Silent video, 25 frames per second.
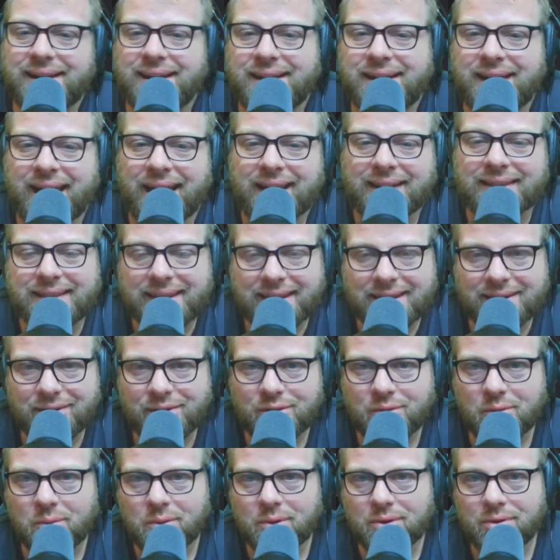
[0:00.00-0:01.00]
not the end
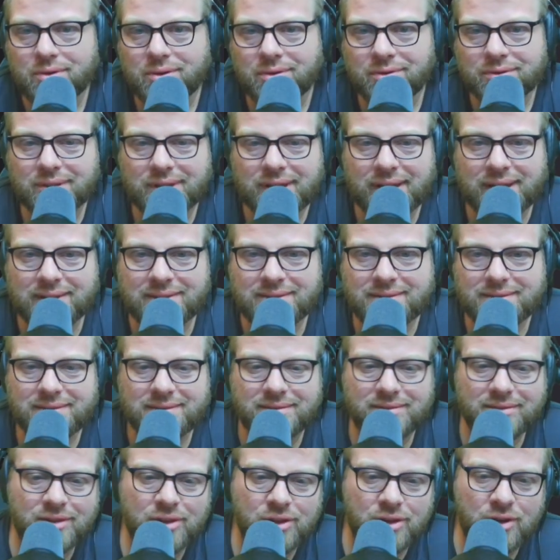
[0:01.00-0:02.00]
of the world.
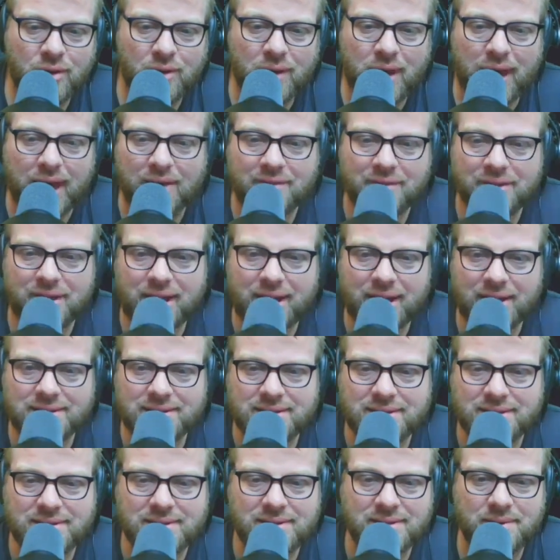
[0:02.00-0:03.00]
It's, having
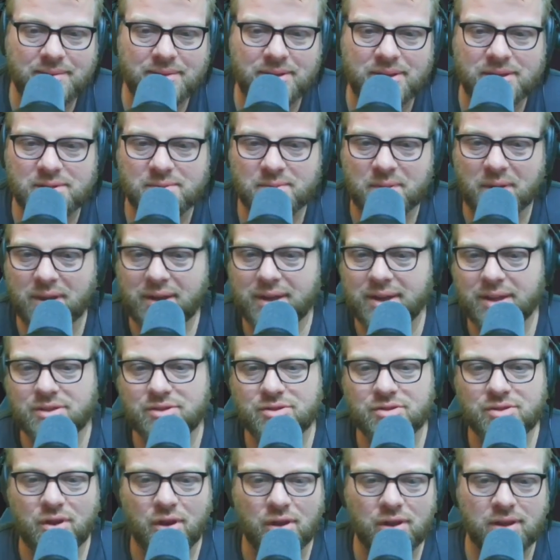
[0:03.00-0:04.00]
access to some of these
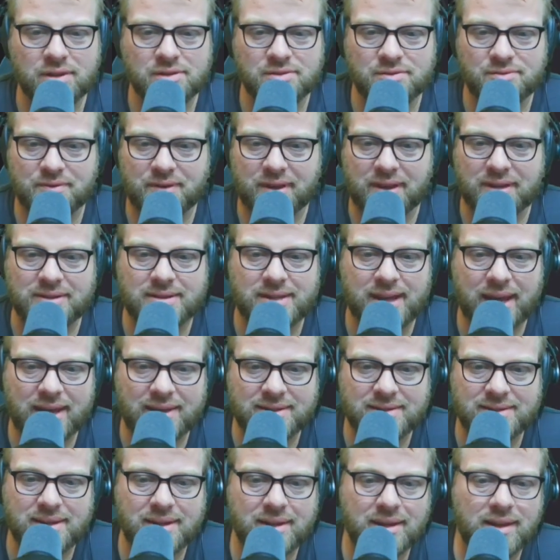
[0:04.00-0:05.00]
plugins is
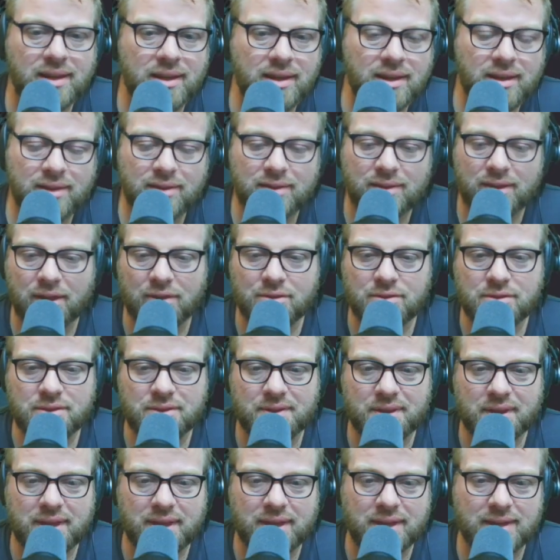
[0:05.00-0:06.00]
fantastic. The other
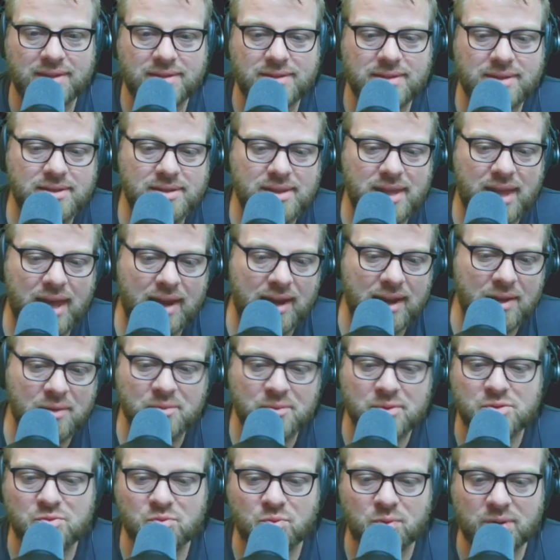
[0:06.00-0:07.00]
thing is that it
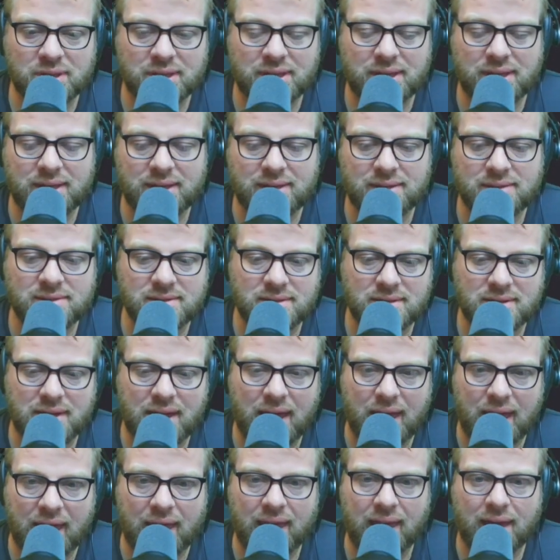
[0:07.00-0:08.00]
was really easy to
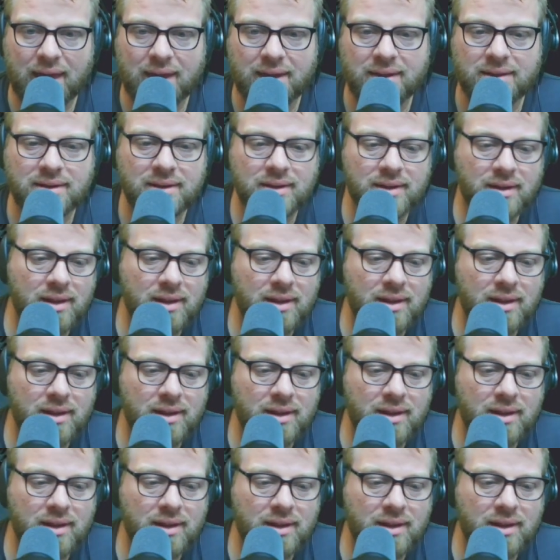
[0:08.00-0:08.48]
add